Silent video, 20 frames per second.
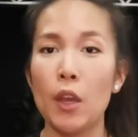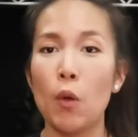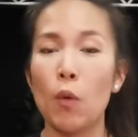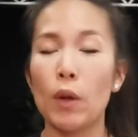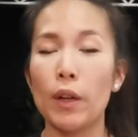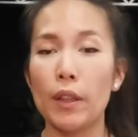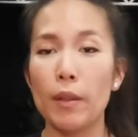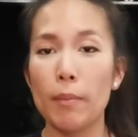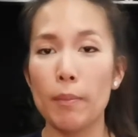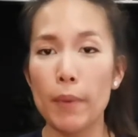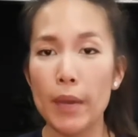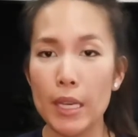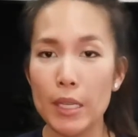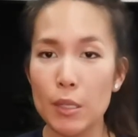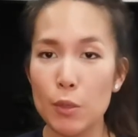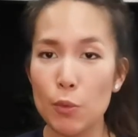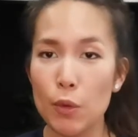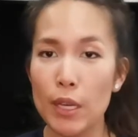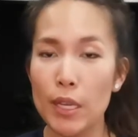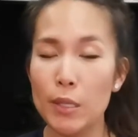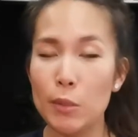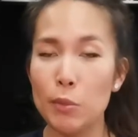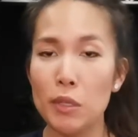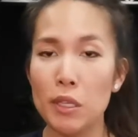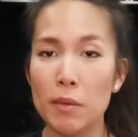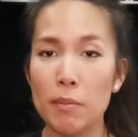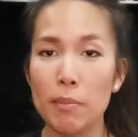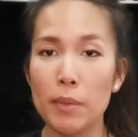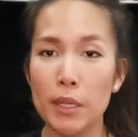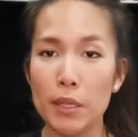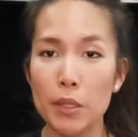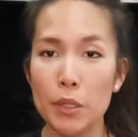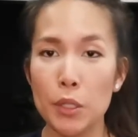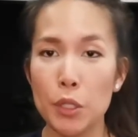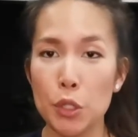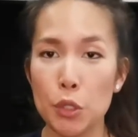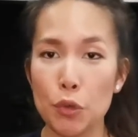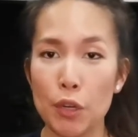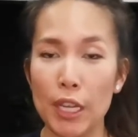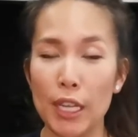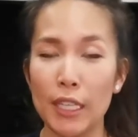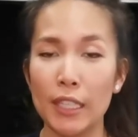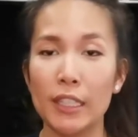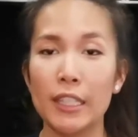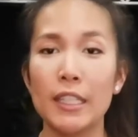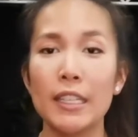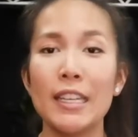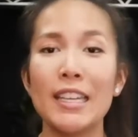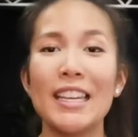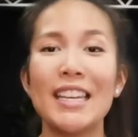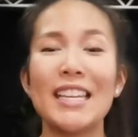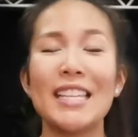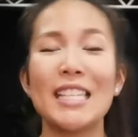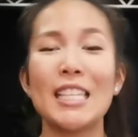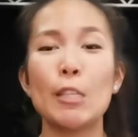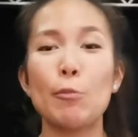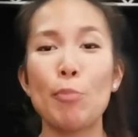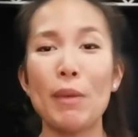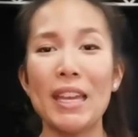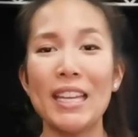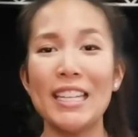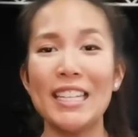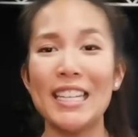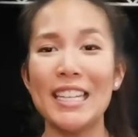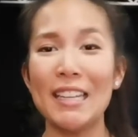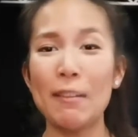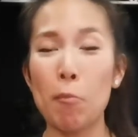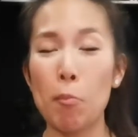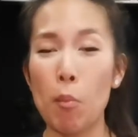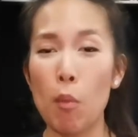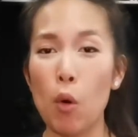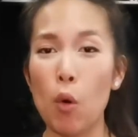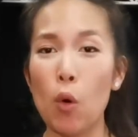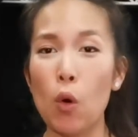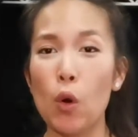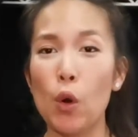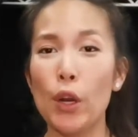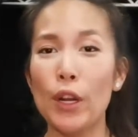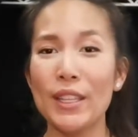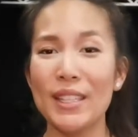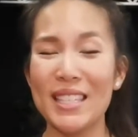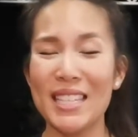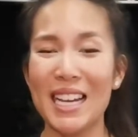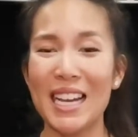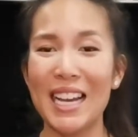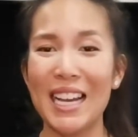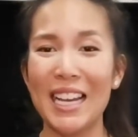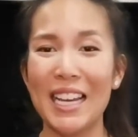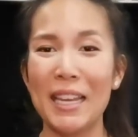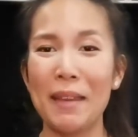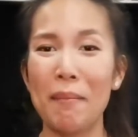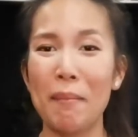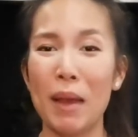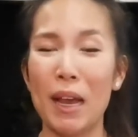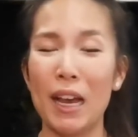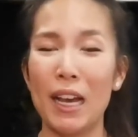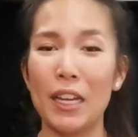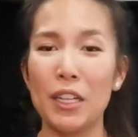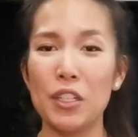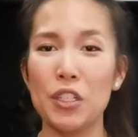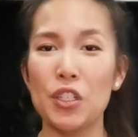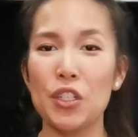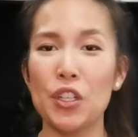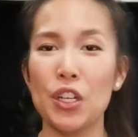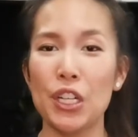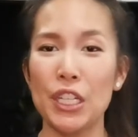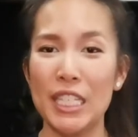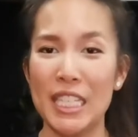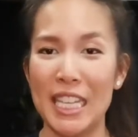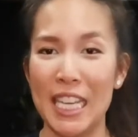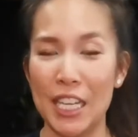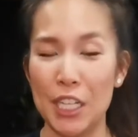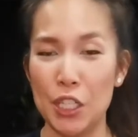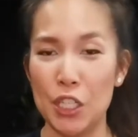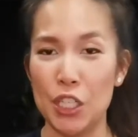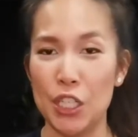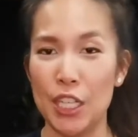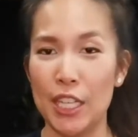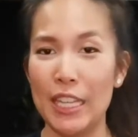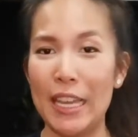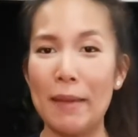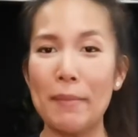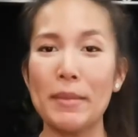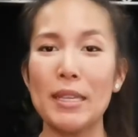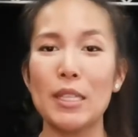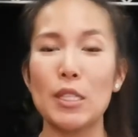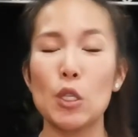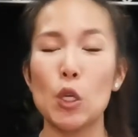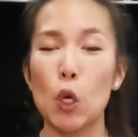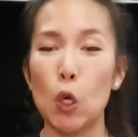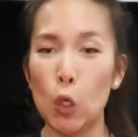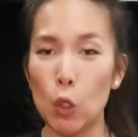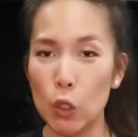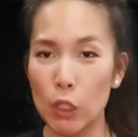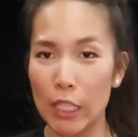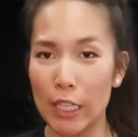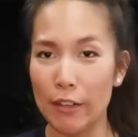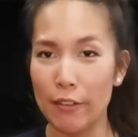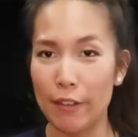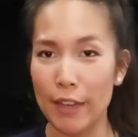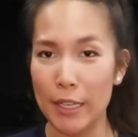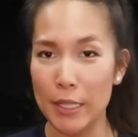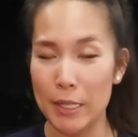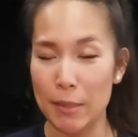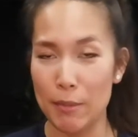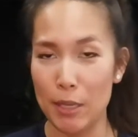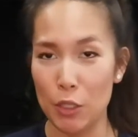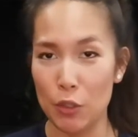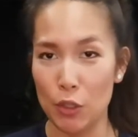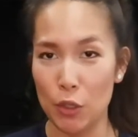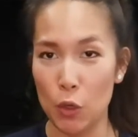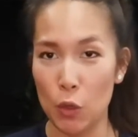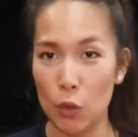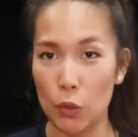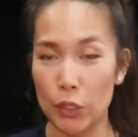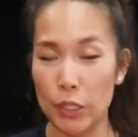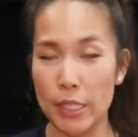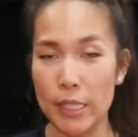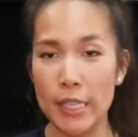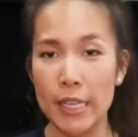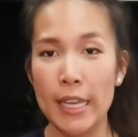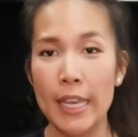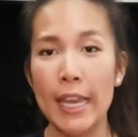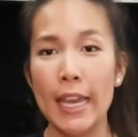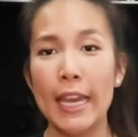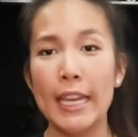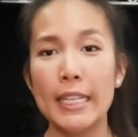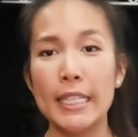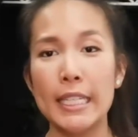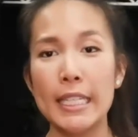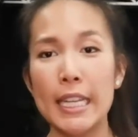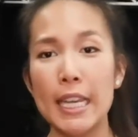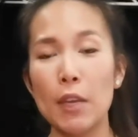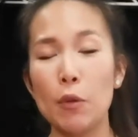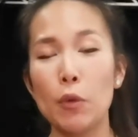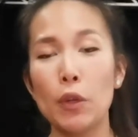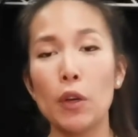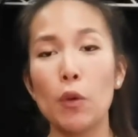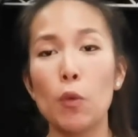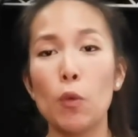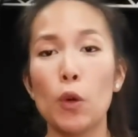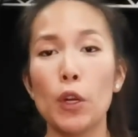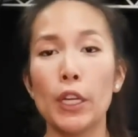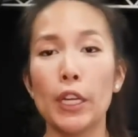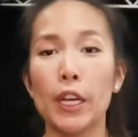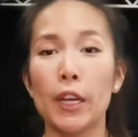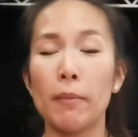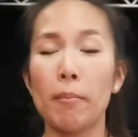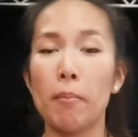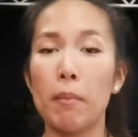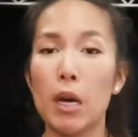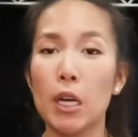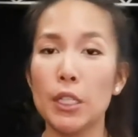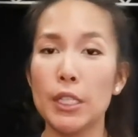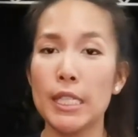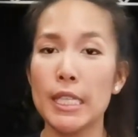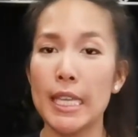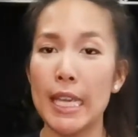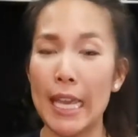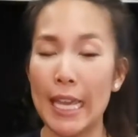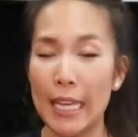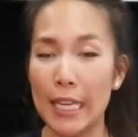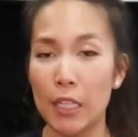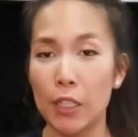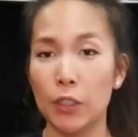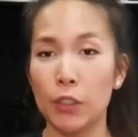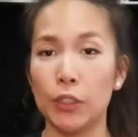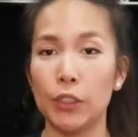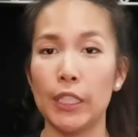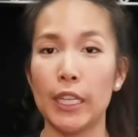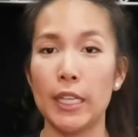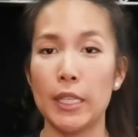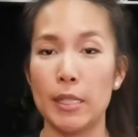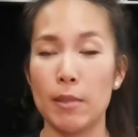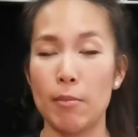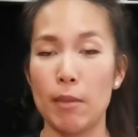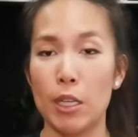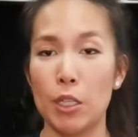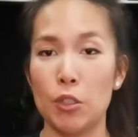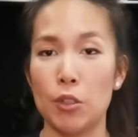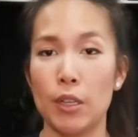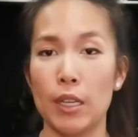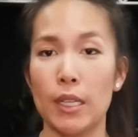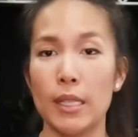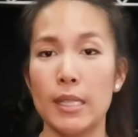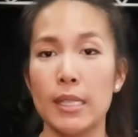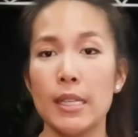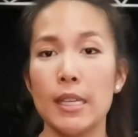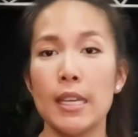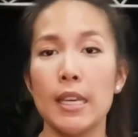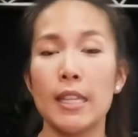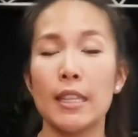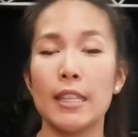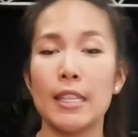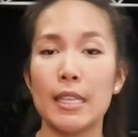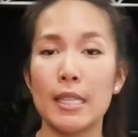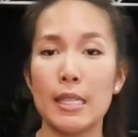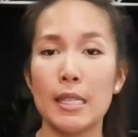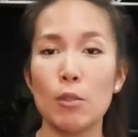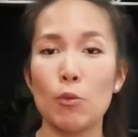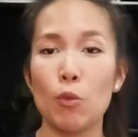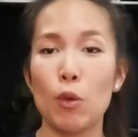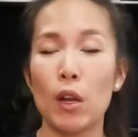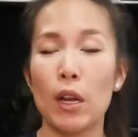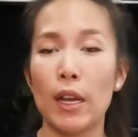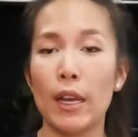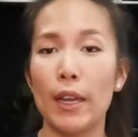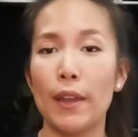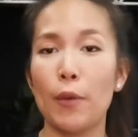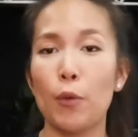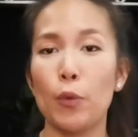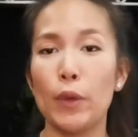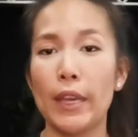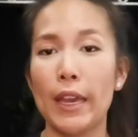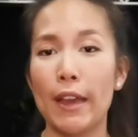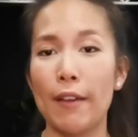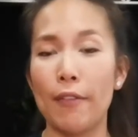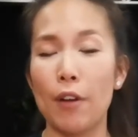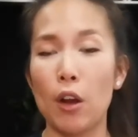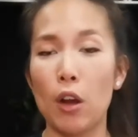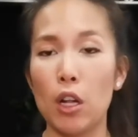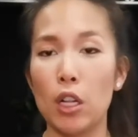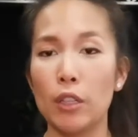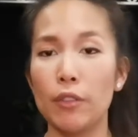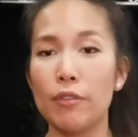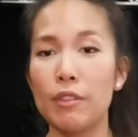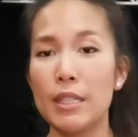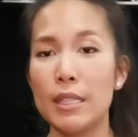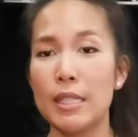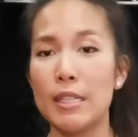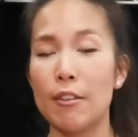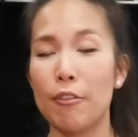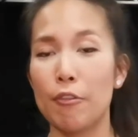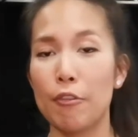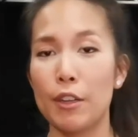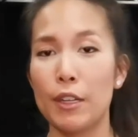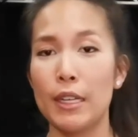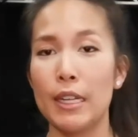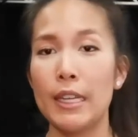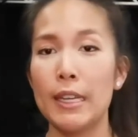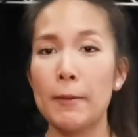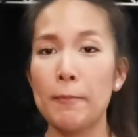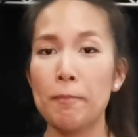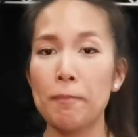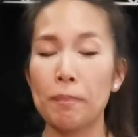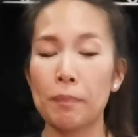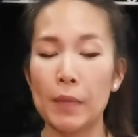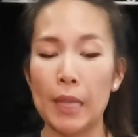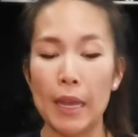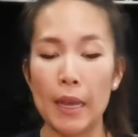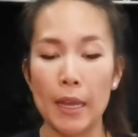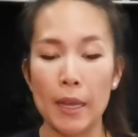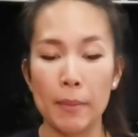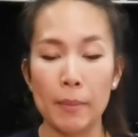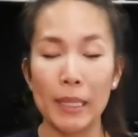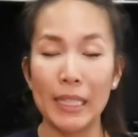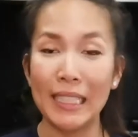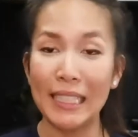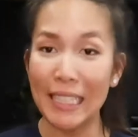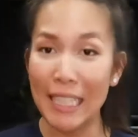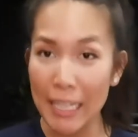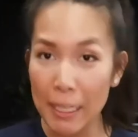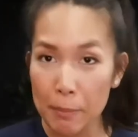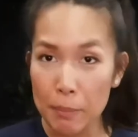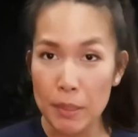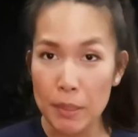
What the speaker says: One of the best ways we can build strength is spending more time under tension. That means a whole lot of isometric holds. And today we are working on multi-angled isometrics. This is why we have all of these different leg